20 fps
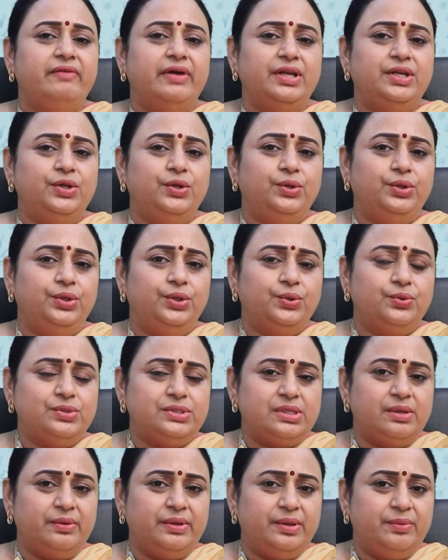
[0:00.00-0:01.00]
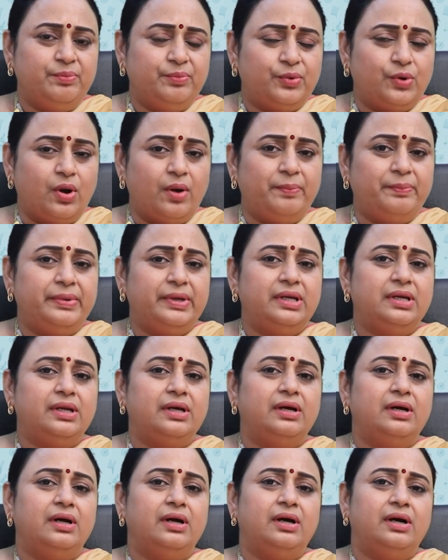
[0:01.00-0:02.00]
when you use improper
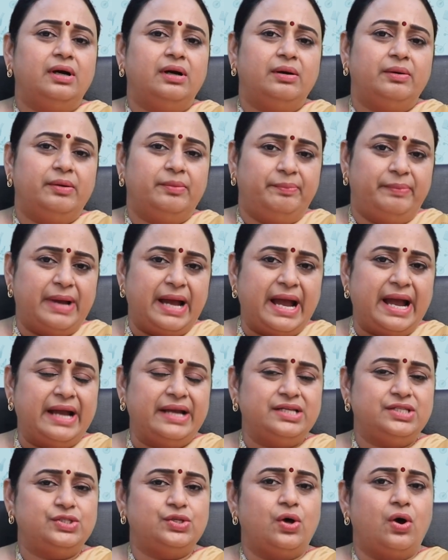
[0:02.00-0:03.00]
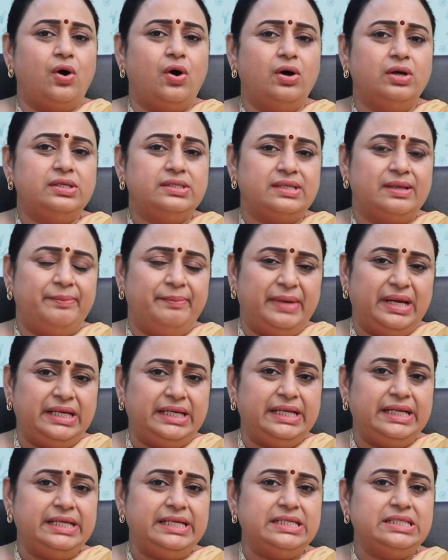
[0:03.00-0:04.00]
pads or some
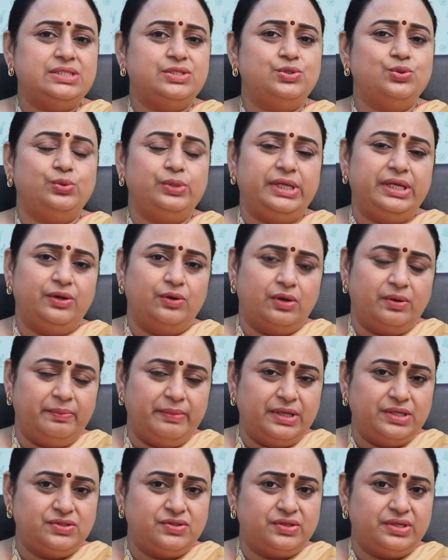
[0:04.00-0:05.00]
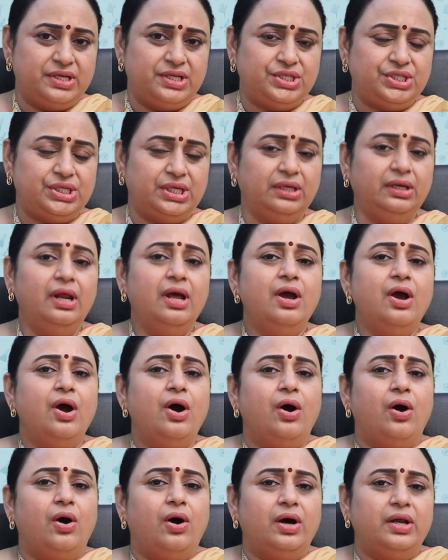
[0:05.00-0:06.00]
materials during your
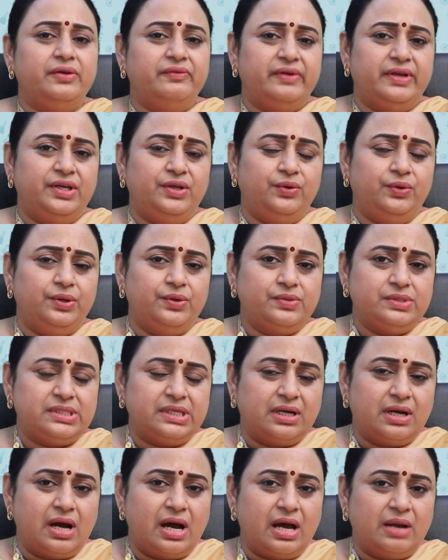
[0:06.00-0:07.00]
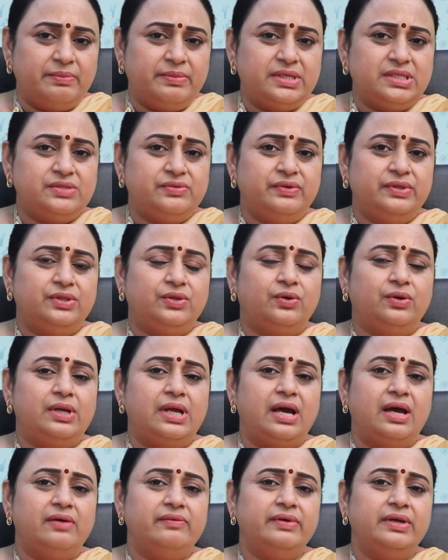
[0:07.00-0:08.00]
menstruation, or when you use the garments without
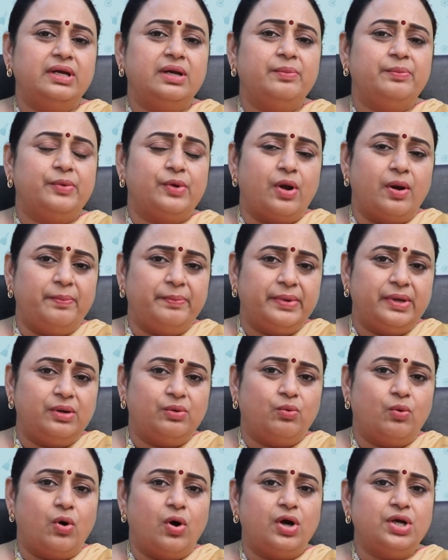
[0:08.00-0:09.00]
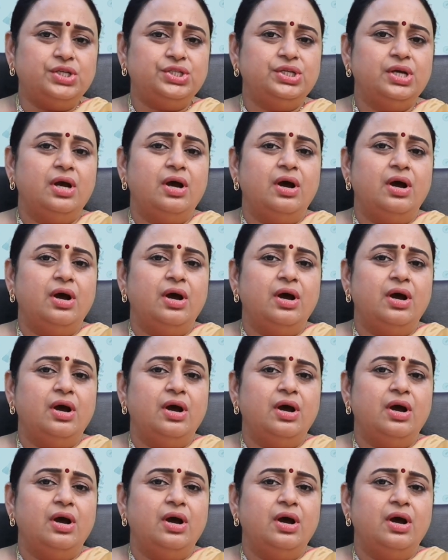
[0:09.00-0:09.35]
having a proper wash,